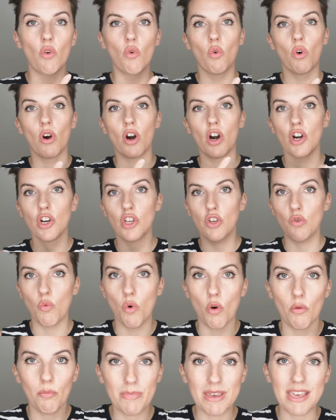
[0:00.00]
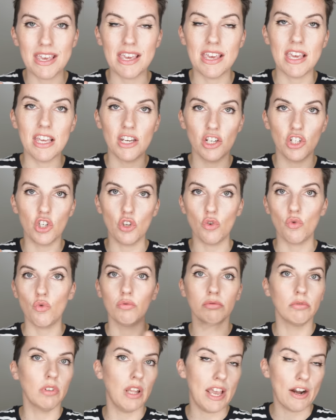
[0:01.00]
or you won't be
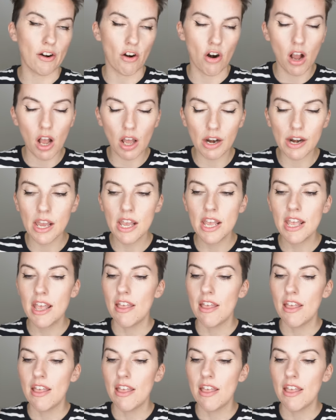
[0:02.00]
into later on,